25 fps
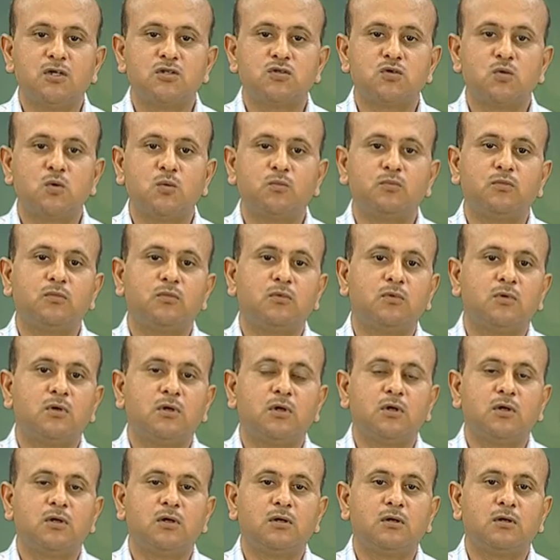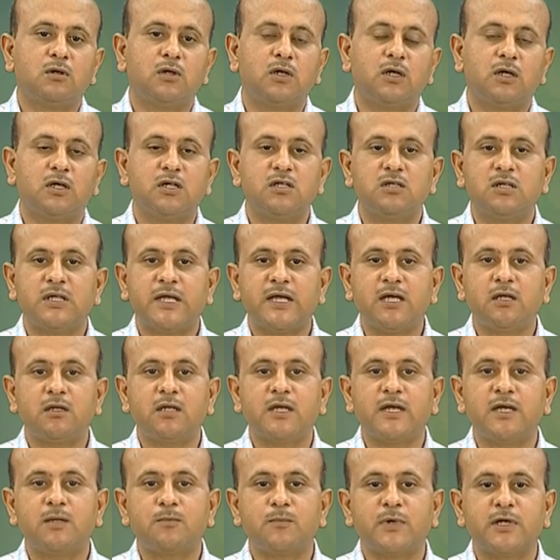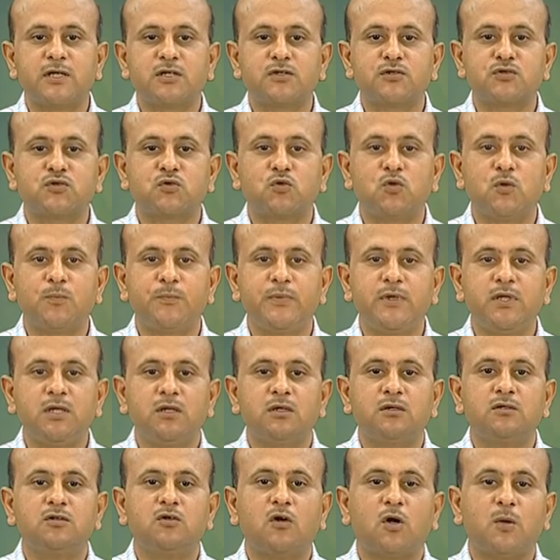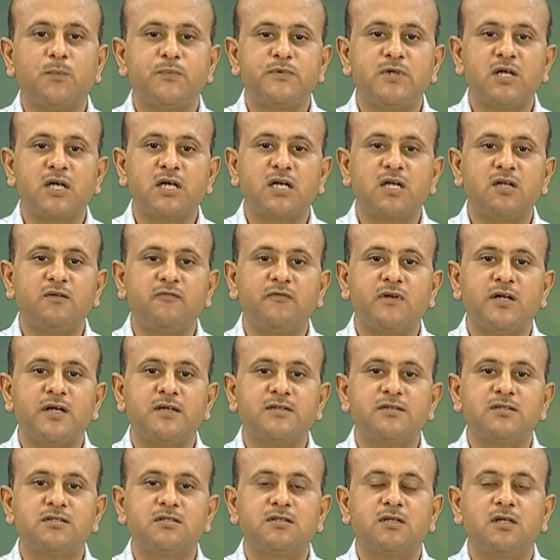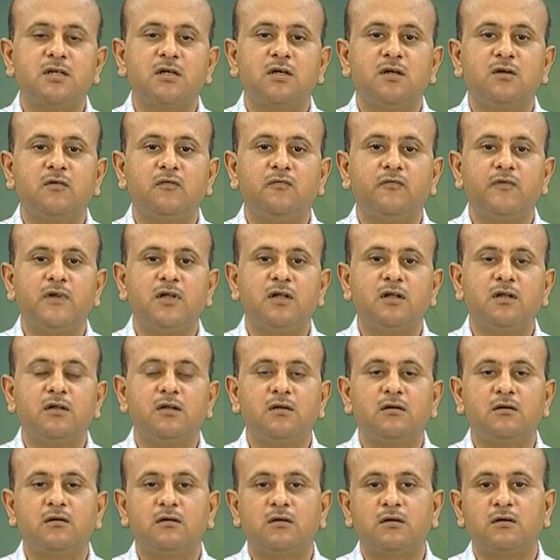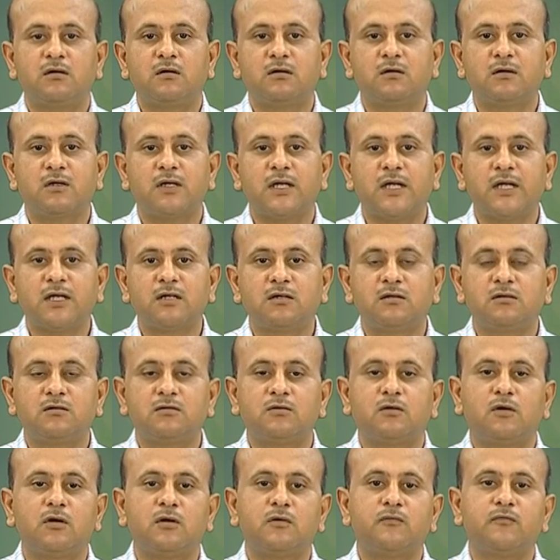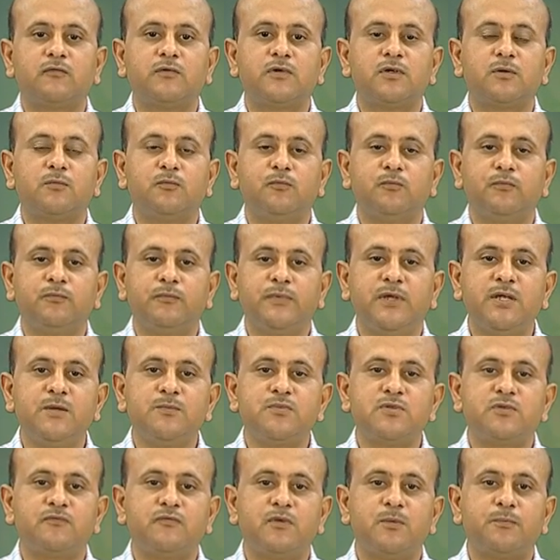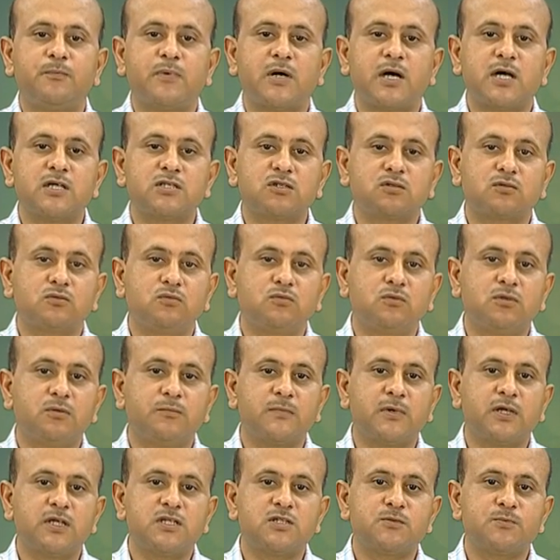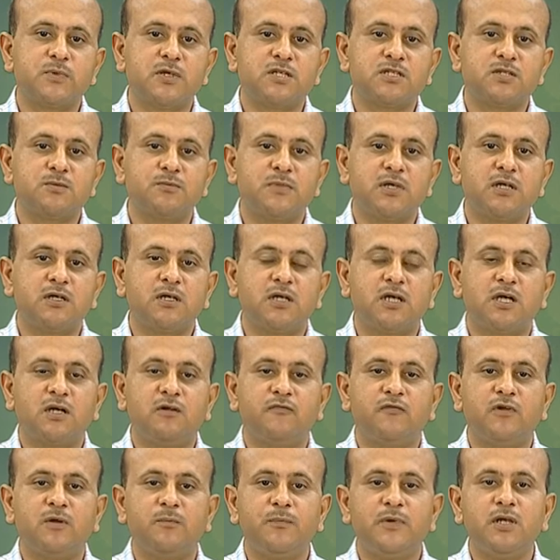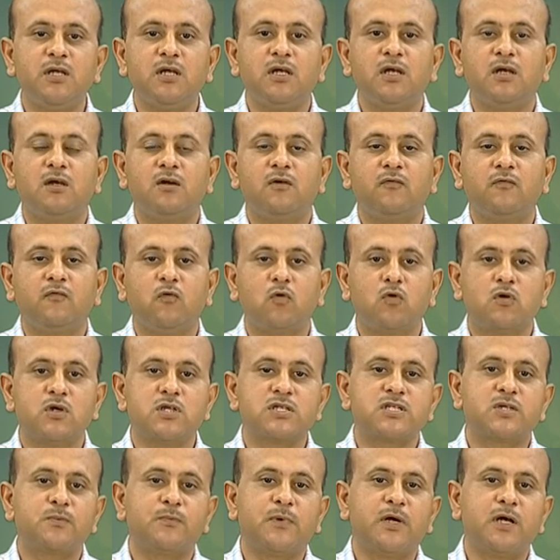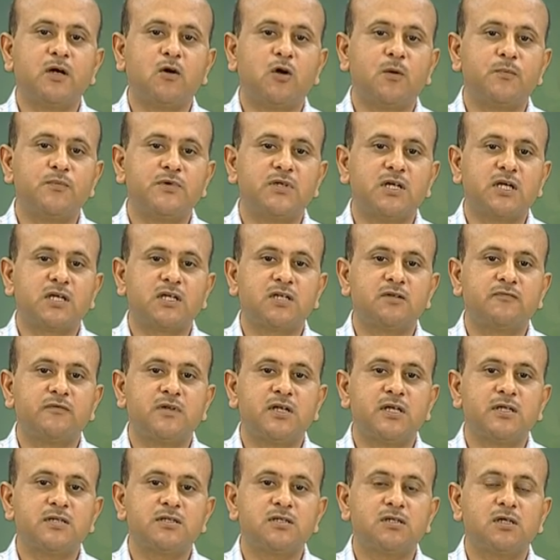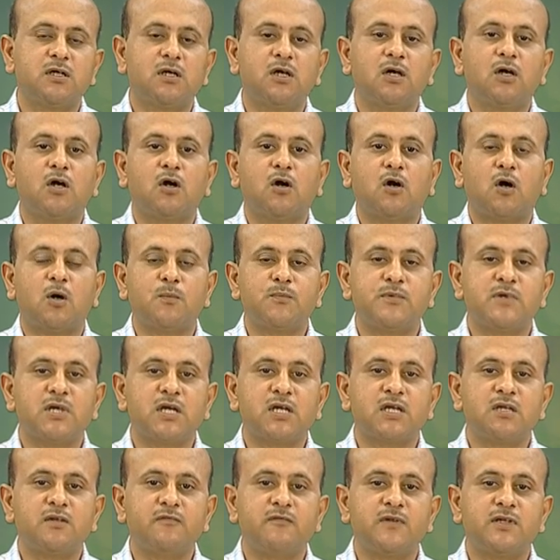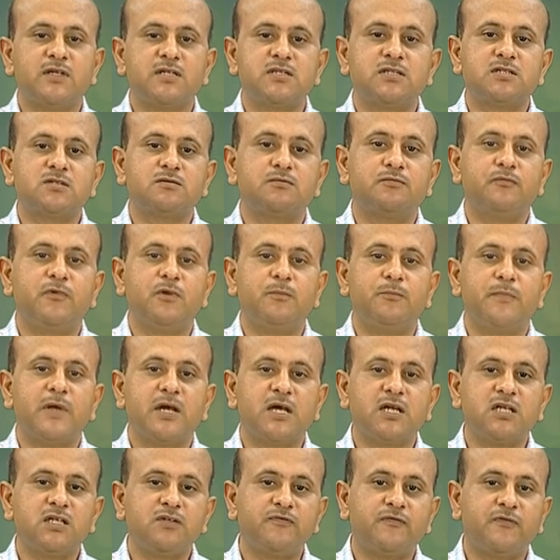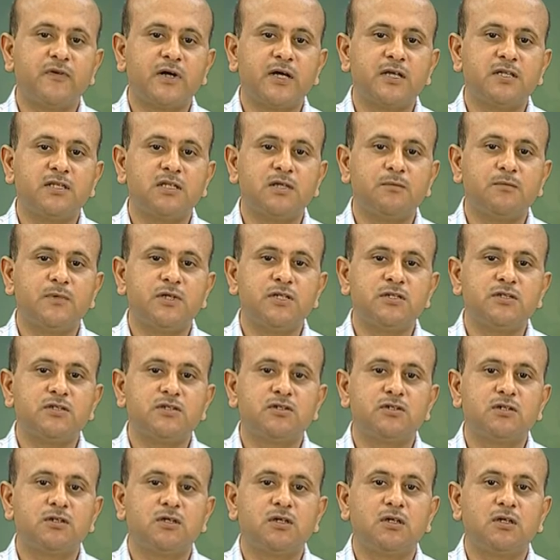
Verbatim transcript: So, uh, like light microscopy the objective lens will collect or the beams will pass through the specimen and will be focused by objective lens. Objective lens will magnify the image